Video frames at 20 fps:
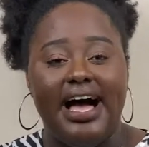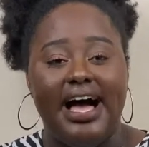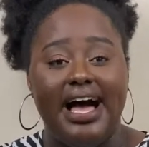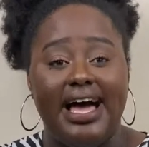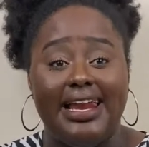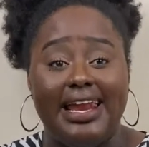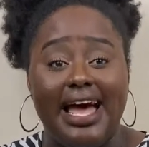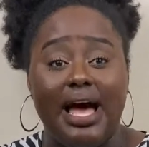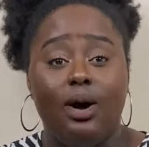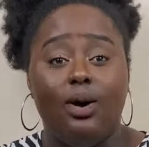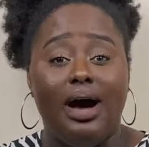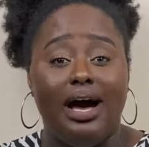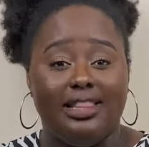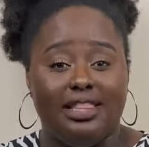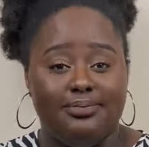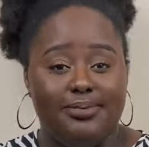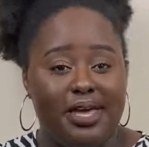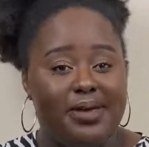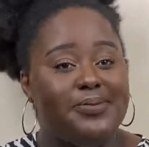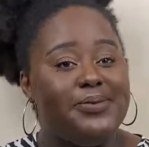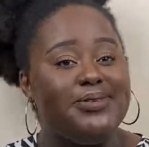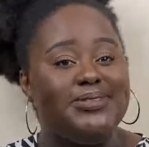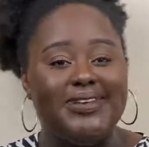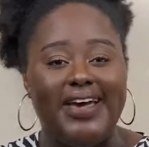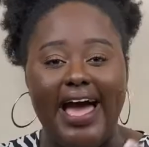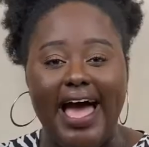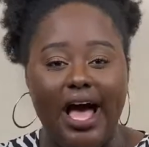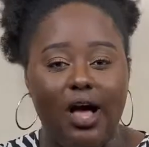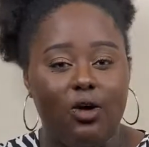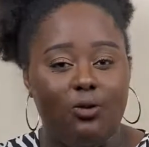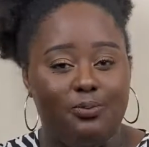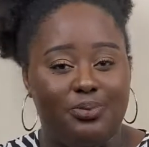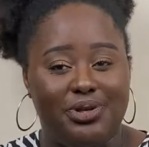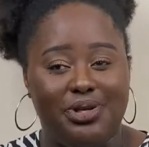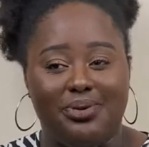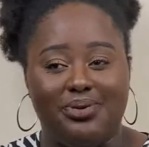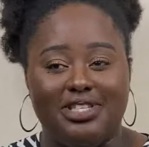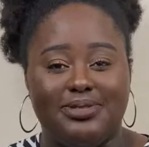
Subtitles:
allow other people to help you,